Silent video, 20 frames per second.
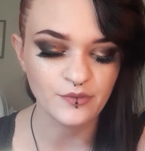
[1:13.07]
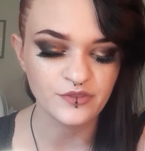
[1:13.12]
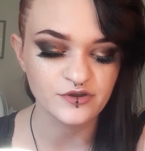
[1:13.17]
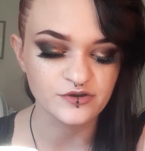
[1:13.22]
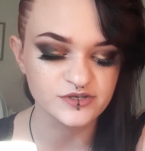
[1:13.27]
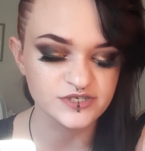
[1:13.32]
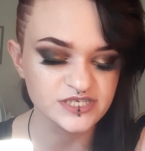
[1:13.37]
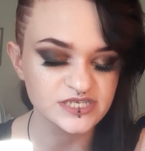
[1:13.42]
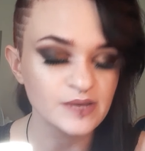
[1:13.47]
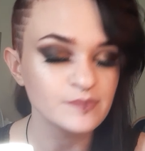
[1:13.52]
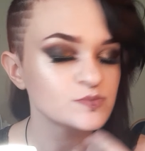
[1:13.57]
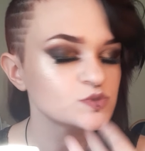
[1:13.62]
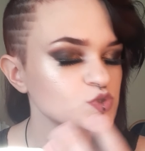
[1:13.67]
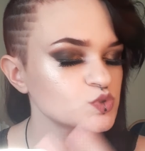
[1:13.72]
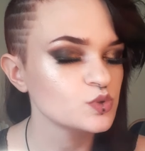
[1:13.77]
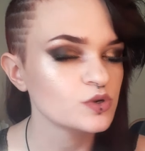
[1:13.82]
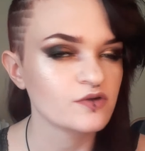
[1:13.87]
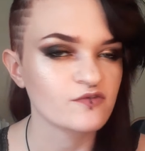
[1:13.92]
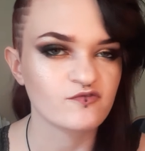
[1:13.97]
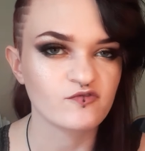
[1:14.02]
There is some
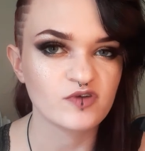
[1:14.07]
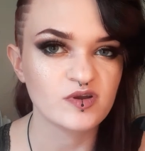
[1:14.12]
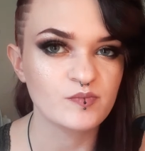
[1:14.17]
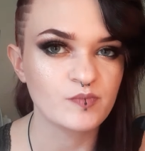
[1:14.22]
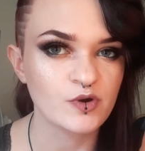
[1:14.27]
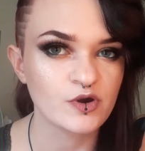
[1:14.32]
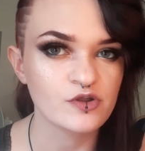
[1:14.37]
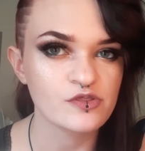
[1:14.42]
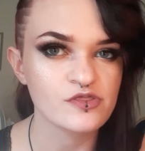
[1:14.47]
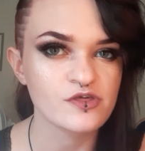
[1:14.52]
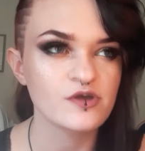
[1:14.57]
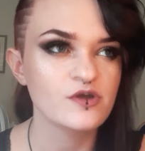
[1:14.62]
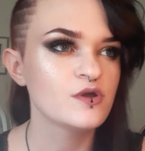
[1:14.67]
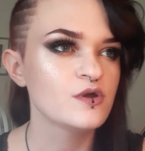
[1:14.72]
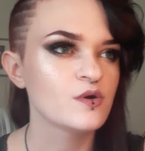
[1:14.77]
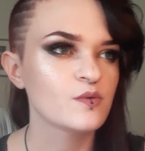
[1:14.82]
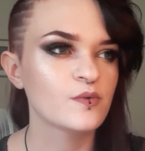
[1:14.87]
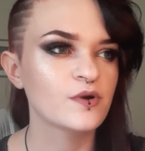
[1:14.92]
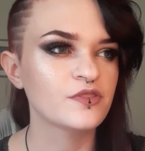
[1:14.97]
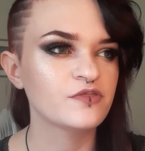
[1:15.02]
sort of rebirth,
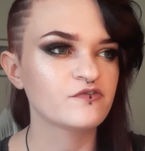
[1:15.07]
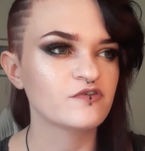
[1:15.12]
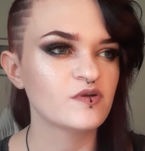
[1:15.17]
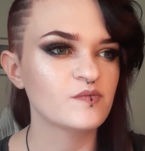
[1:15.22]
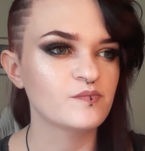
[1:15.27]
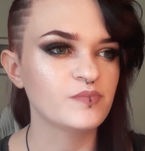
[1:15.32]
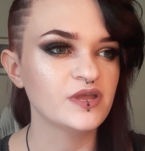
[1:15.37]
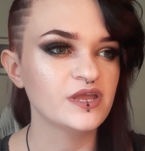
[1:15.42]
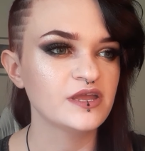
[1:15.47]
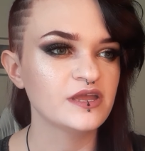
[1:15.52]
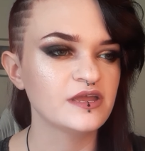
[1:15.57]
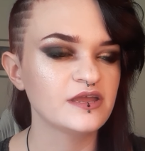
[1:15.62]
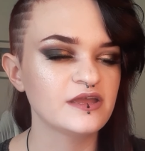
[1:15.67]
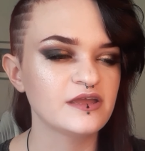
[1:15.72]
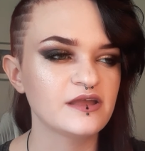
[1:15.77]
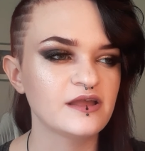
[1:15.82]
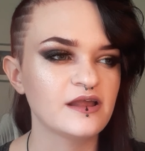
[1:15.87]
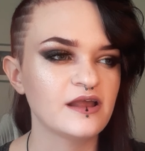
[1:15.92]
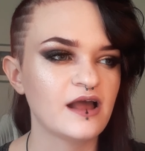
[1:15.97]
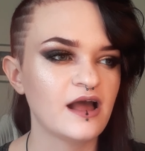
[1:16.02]
whether it
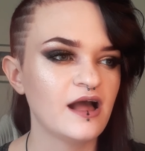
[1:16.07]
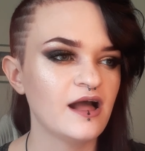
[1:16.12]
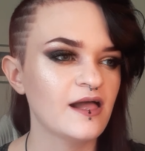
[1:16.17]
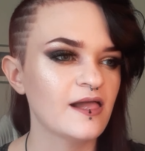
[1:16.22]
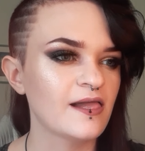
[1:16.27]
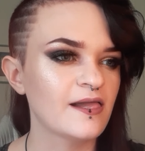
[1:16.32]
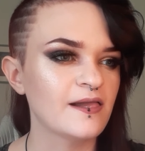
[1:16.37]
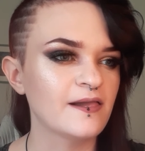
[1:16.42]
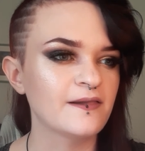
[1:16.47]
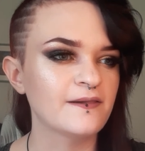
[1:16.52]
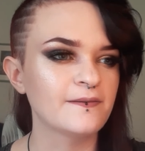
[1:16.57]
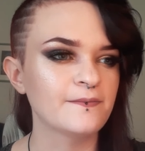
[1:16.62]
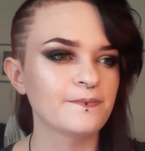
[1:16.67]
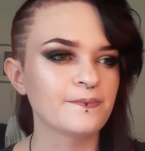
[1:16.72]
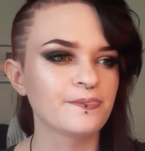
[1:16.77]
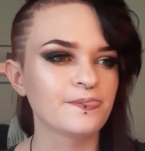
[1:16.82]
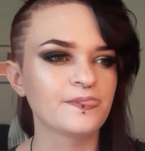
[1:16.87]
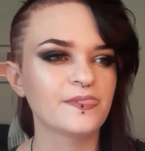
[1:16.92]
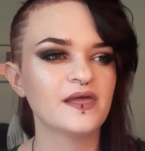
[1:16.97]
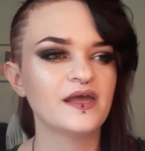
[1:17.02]
be, how
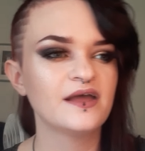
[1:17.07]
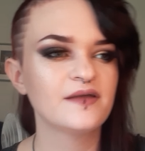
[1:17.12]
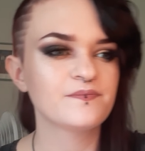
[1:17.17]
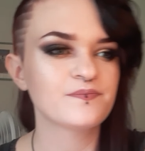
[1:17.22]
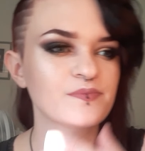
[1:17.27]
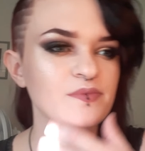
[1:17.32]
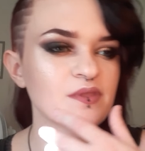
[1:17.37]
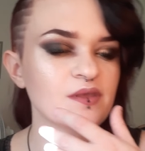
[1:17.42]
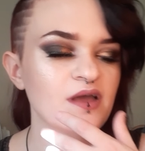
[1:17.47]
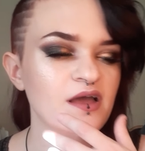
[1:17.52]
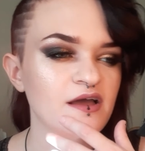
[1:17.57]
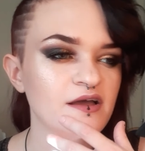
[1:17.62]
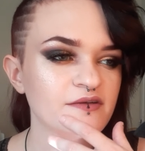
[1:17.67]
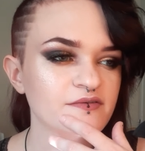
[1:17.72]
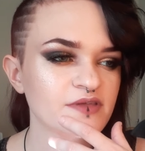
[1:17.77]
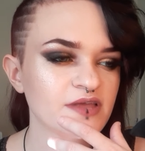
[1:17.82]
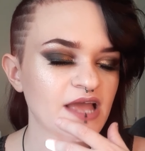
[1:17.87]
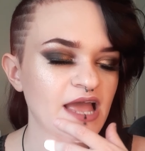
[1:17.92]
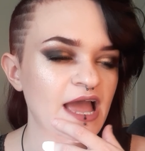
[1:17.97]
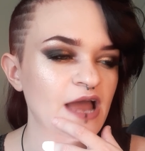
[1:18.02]

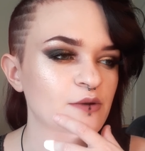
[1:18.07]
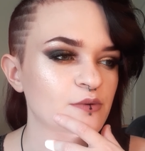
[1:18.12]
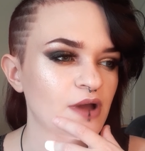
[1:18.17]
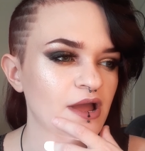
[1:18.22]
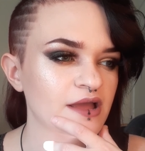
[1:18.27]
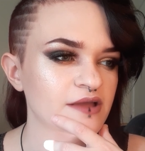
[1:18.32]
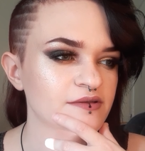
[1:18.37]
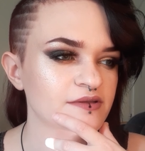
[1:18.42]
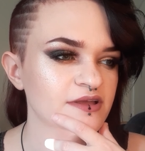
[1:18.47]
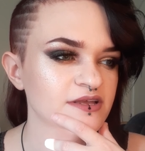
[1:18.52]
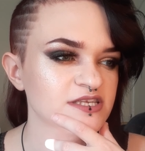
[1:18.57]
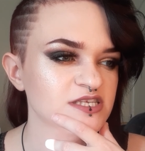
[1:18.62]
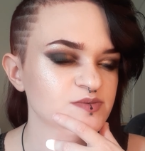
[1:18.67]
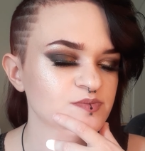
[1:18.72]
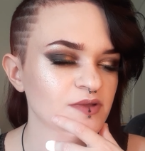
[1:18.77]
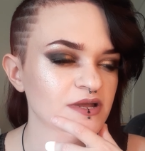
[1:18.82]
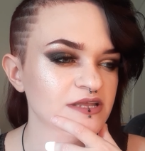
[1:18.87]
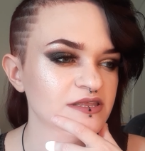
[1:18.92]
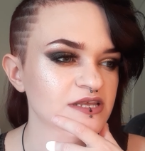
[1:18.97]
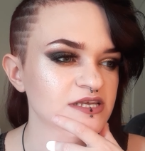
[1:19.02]
do I
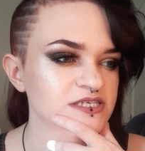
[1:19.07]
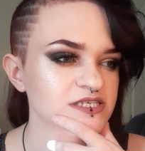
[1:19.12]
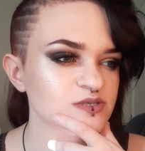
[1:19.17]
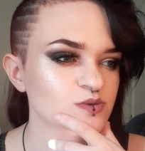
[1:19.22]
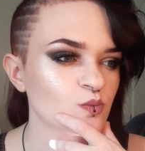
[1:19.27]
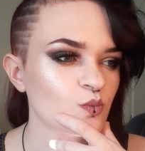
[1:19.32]
explain this?